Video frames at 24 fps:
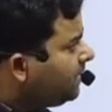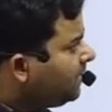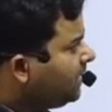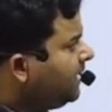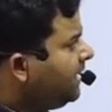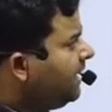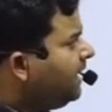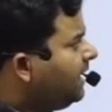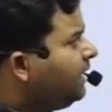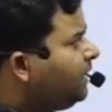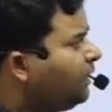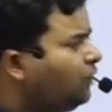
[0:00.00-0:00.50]

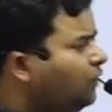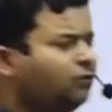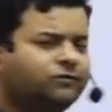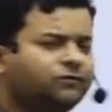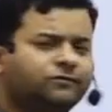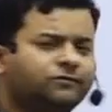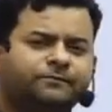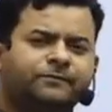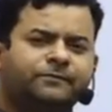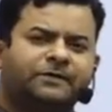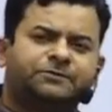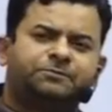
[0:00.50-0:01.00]
Now you
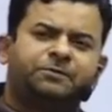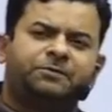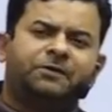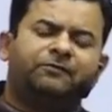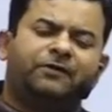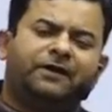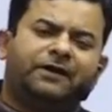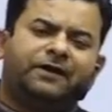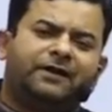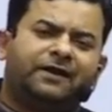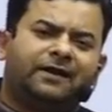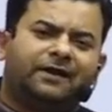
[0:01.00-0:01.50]
must be
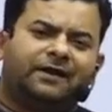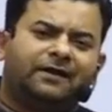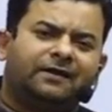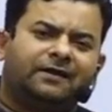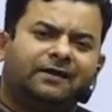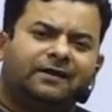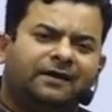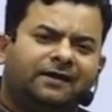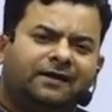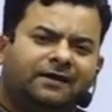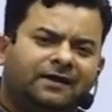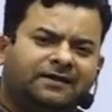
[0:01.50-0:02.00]
wondering,
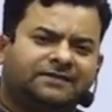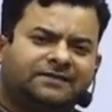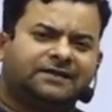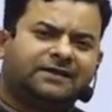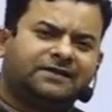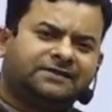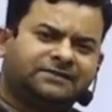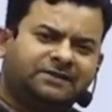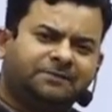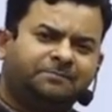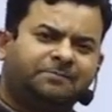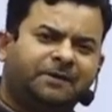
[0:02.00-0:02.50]
ki sir
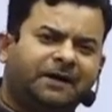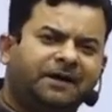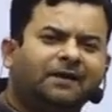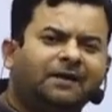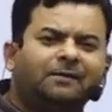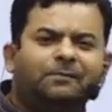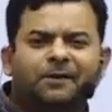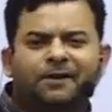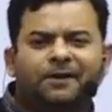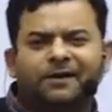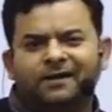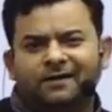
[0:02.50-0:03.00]
ajeeb
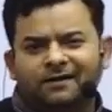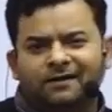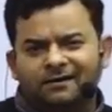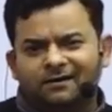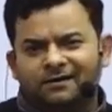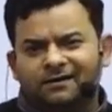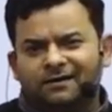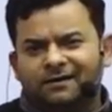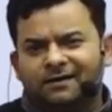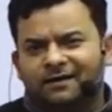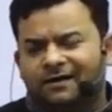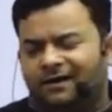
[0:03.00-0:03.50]
pagalpan hai?
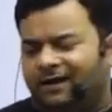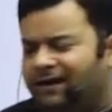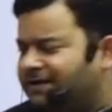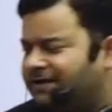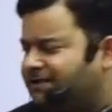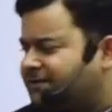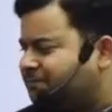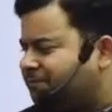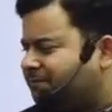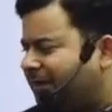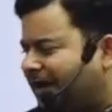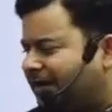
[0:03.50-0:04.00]

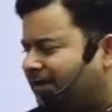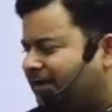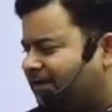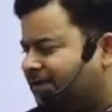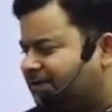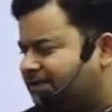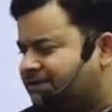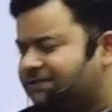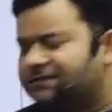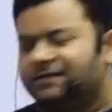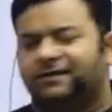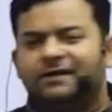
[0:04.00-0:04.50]
It's
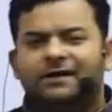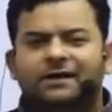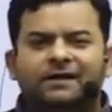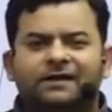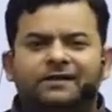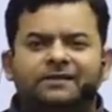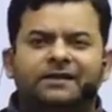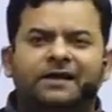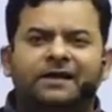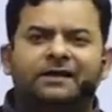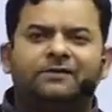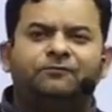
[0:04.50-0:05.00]
madness
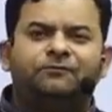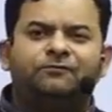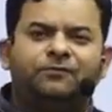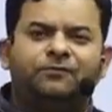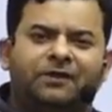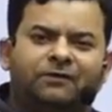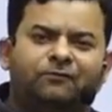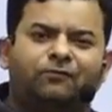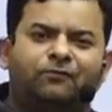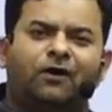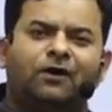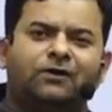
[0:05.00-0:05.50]
that we
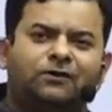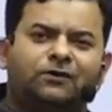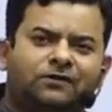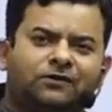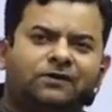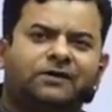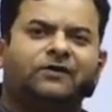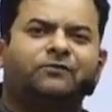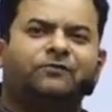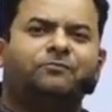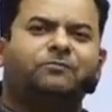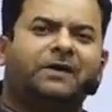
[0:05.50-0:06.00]
want to
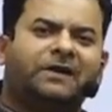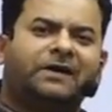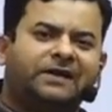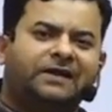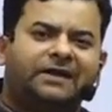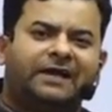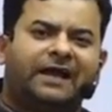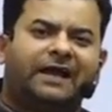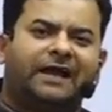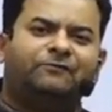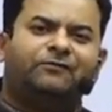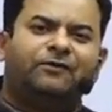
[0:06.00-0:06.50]
give money
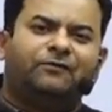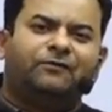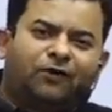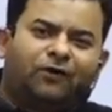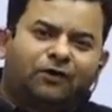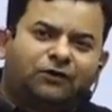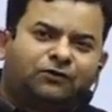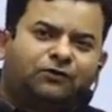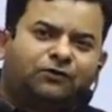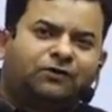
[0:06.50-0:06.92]
and we want to give